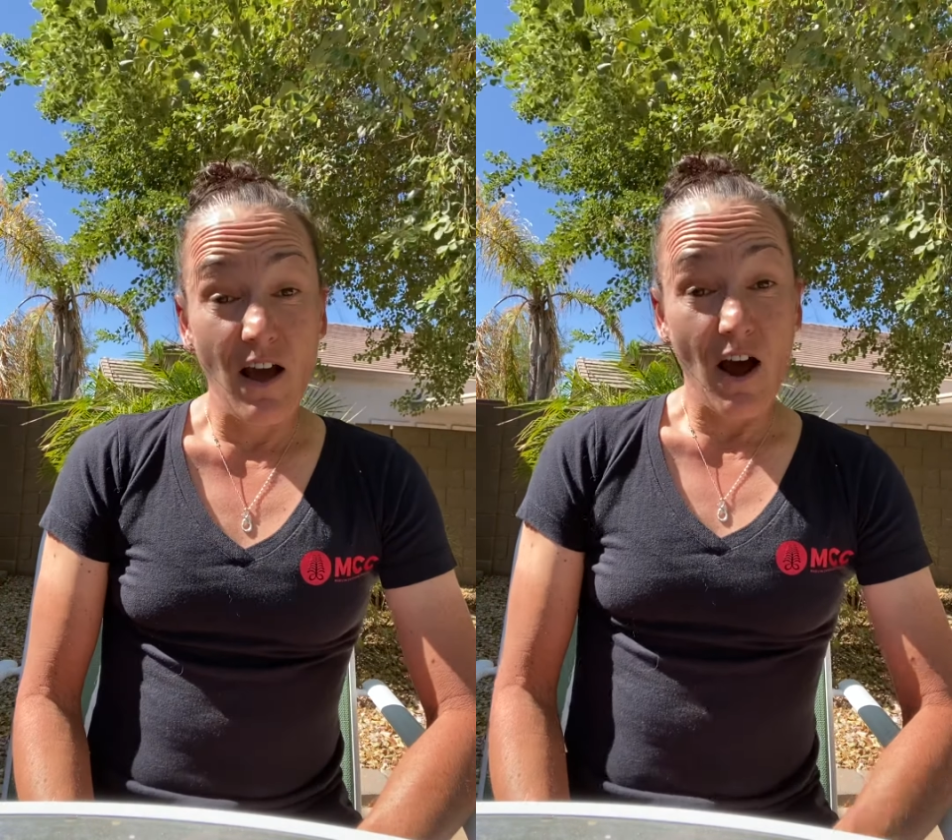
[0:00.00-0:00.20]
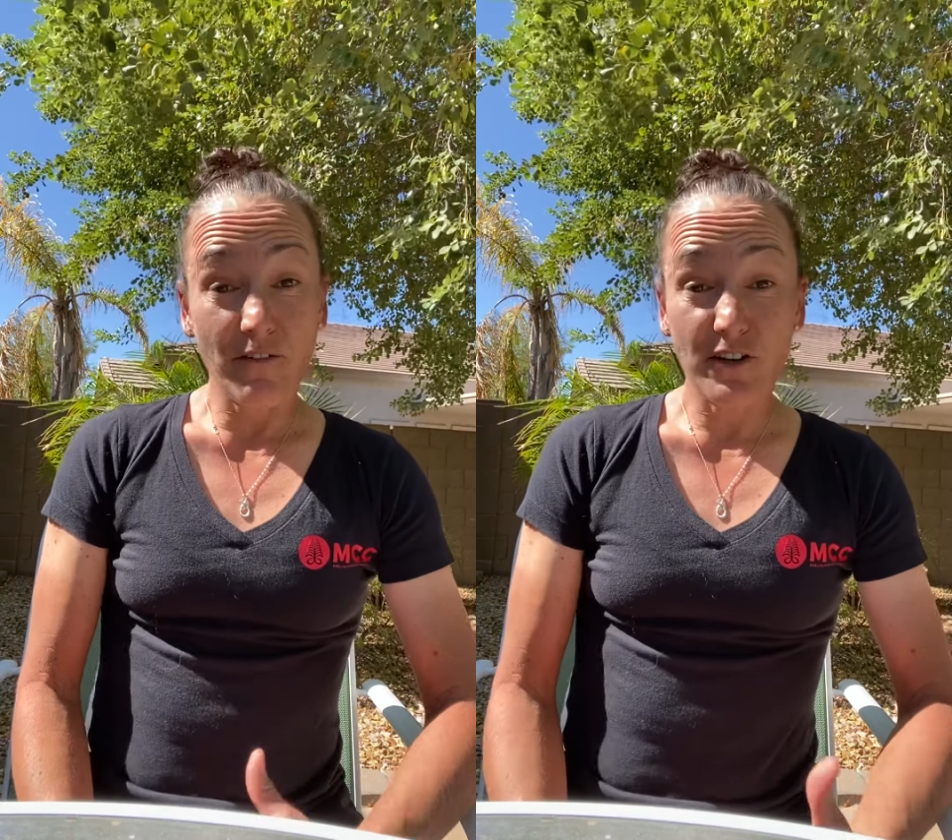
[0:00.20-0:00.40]

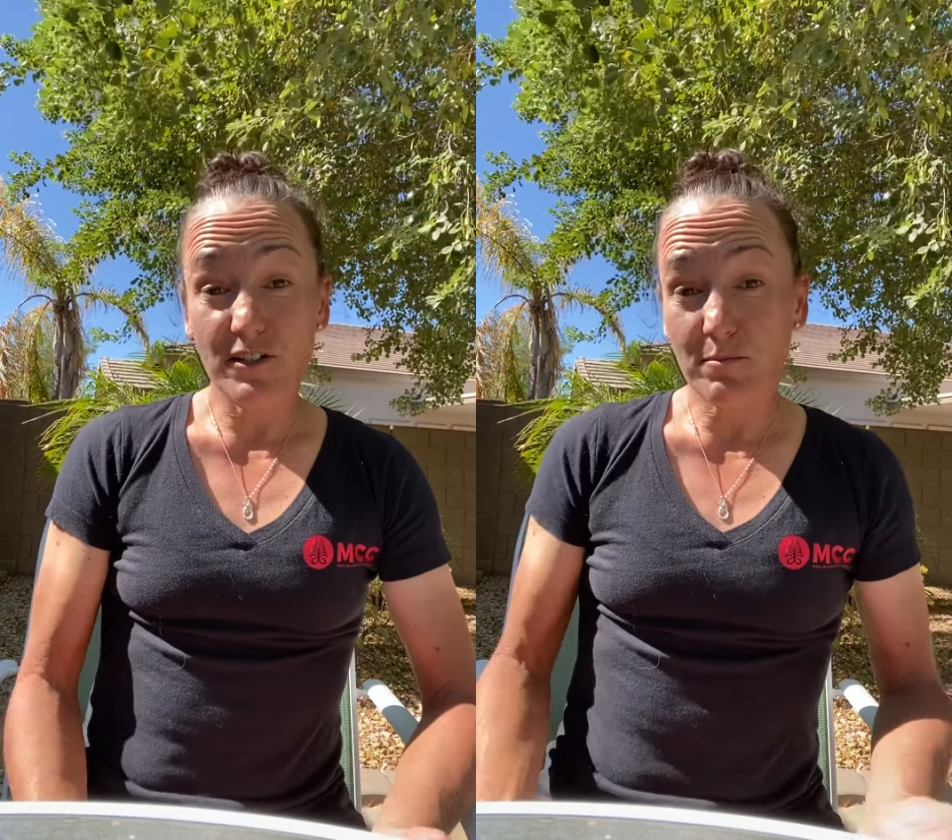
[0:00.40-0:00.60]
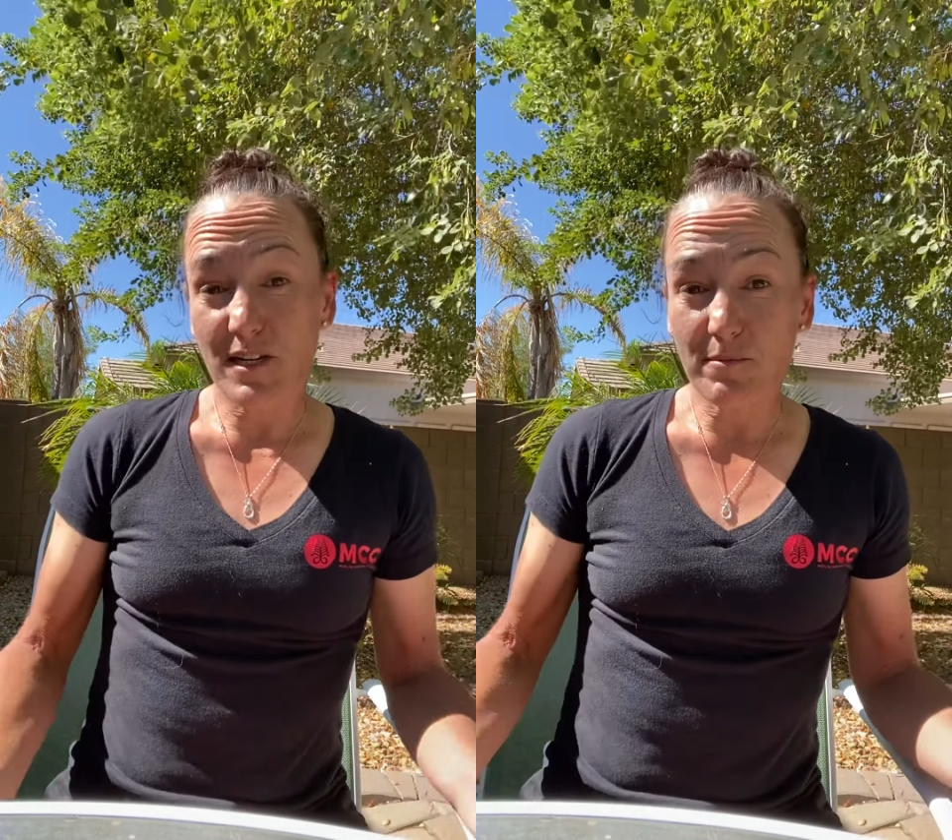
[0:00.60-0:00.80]
offer you
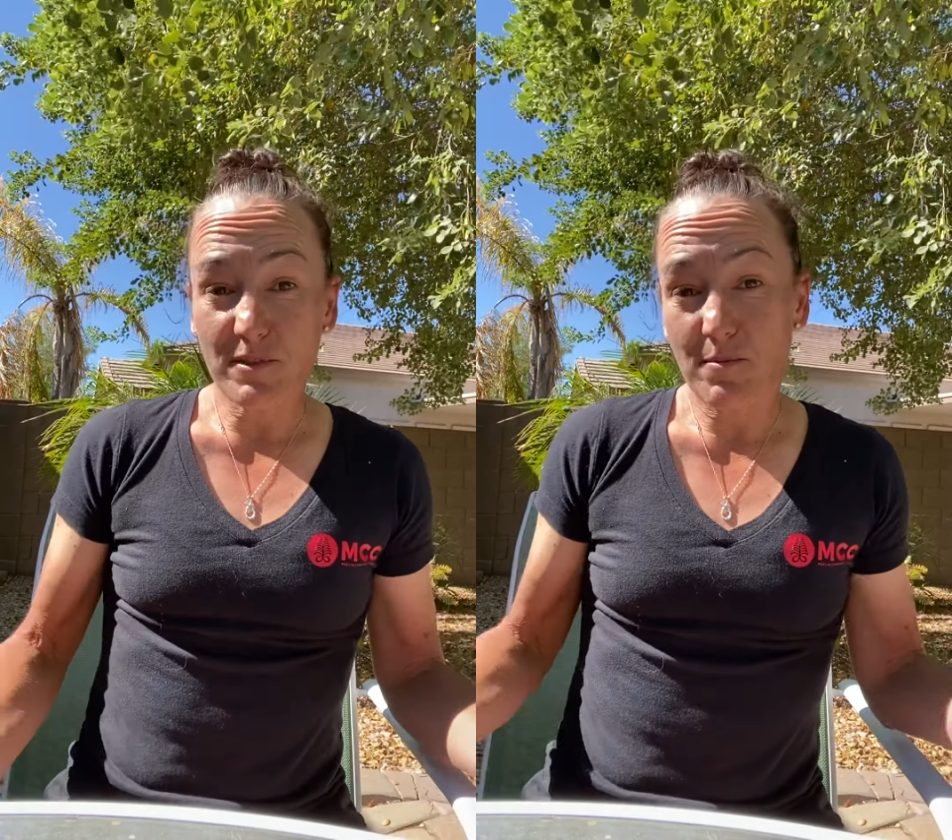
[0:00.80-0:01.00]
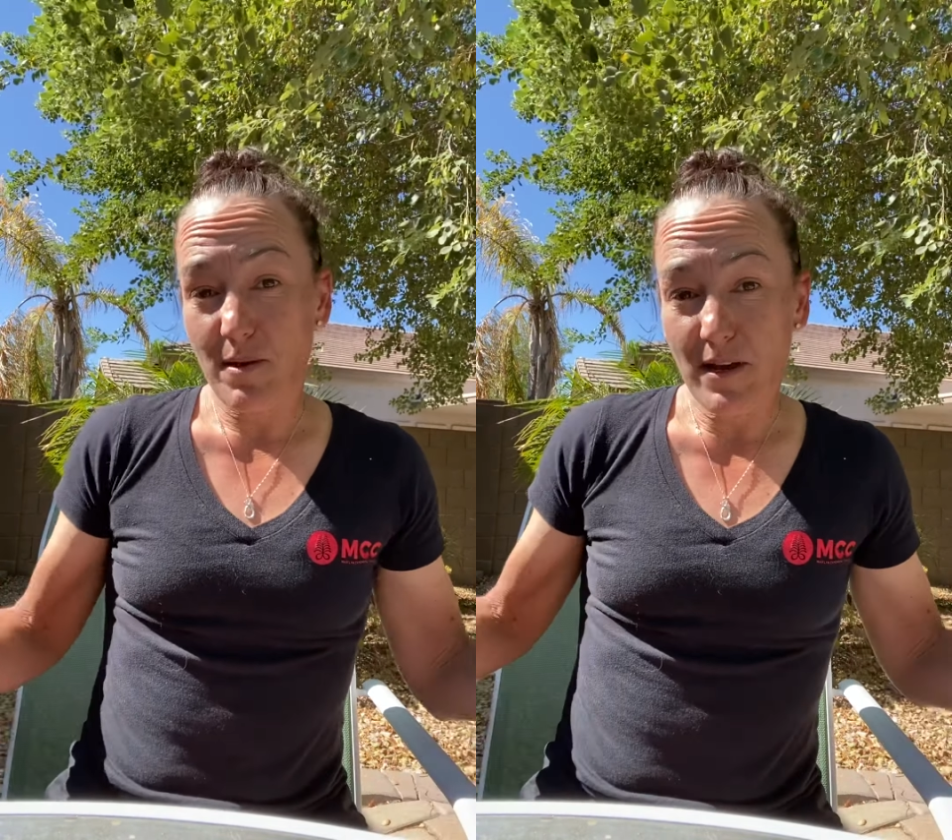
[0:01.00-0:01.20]
some tips
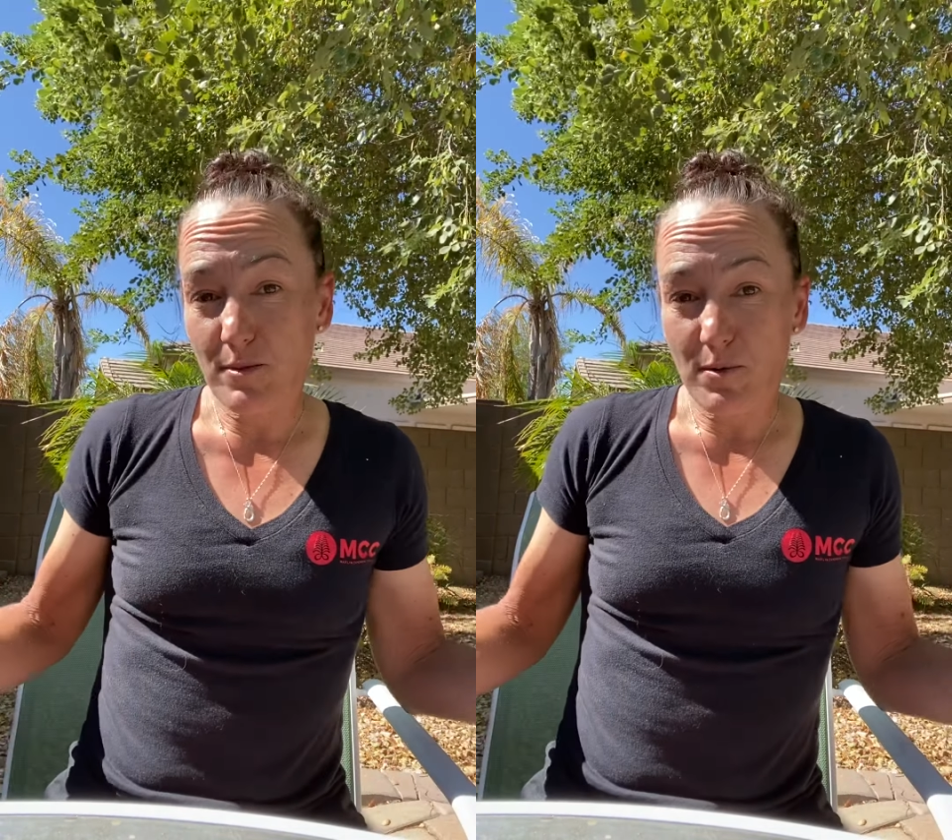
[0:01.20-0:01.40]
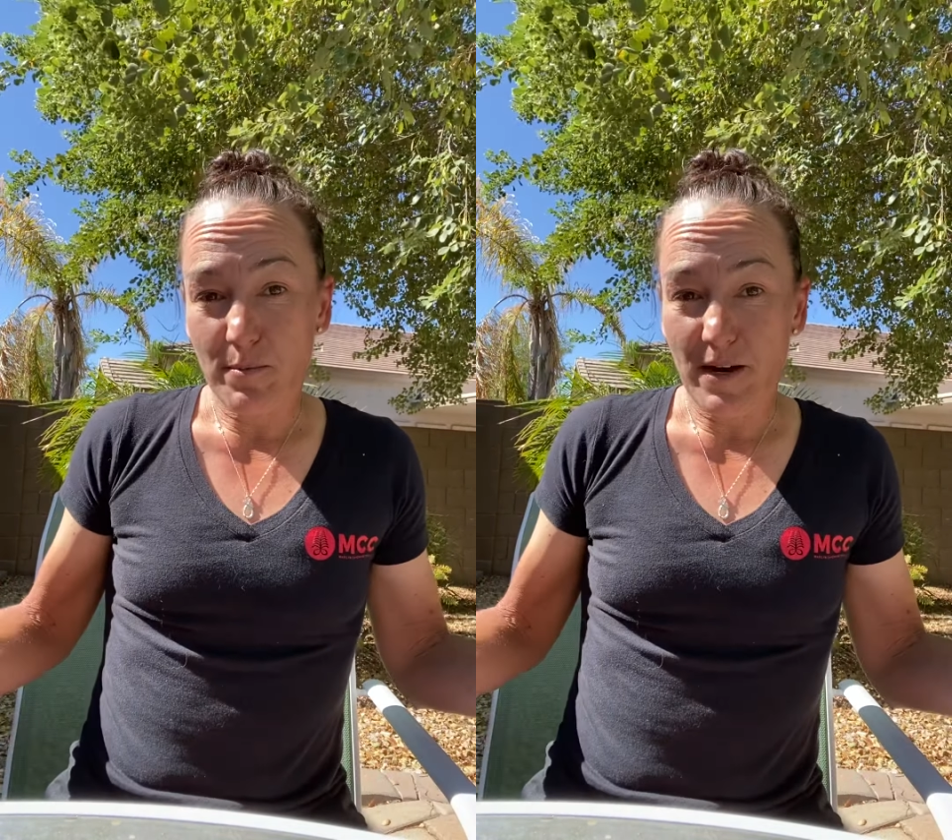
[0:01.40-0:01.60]
to be best
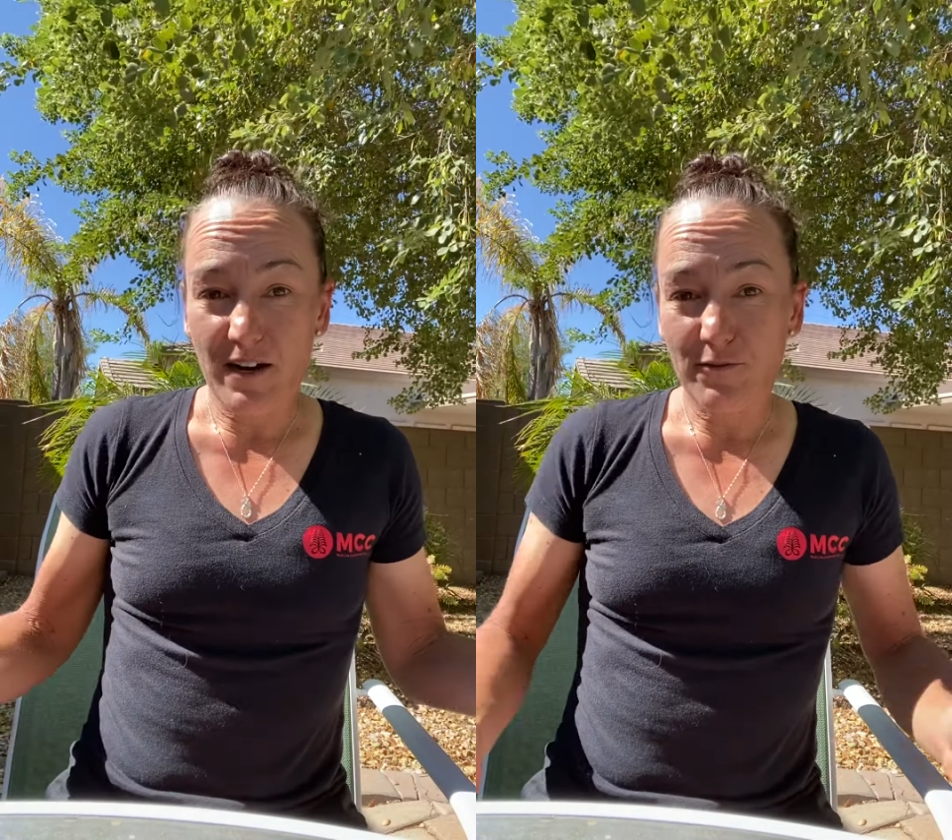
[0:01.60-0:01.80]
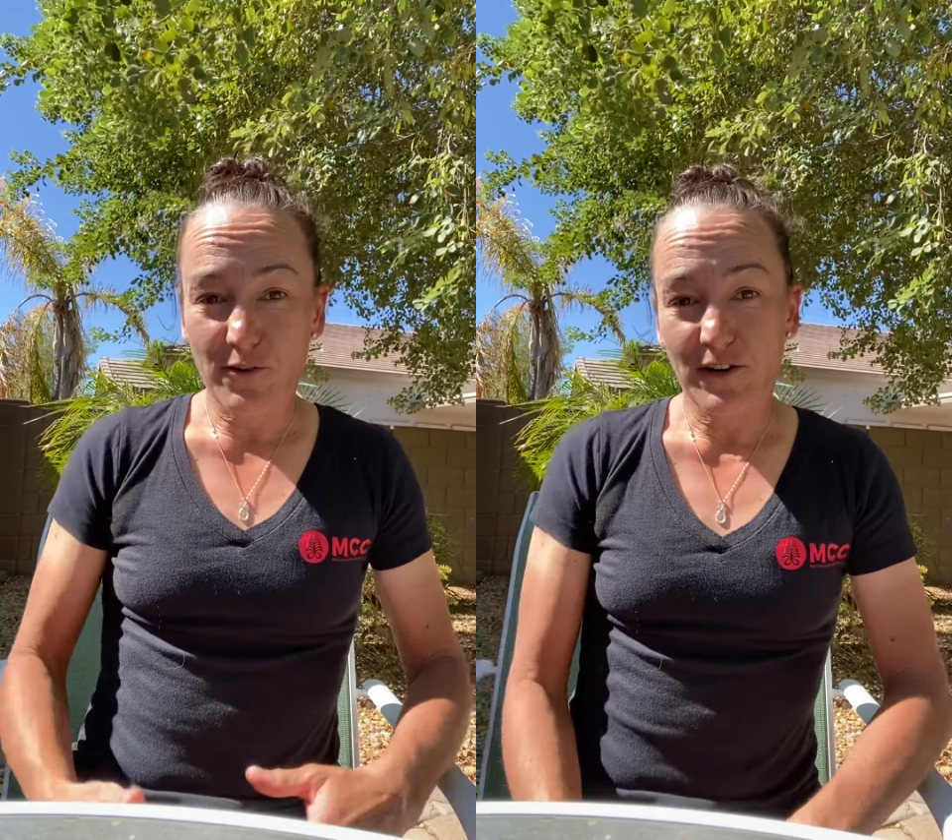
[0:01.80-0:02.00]
prepared for